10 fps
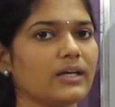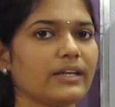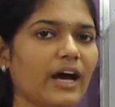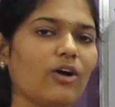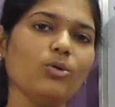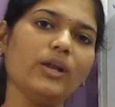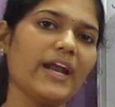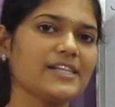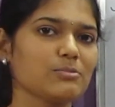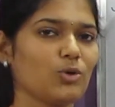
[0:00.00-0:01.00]
Now
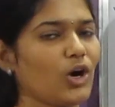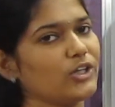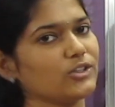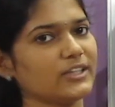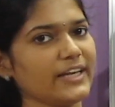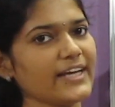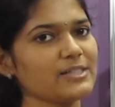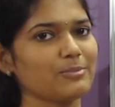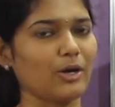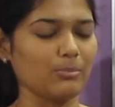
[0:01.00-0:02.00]
let's move on to the
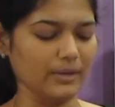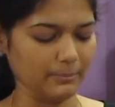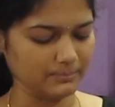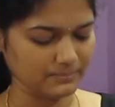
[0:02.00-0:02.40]
next problem.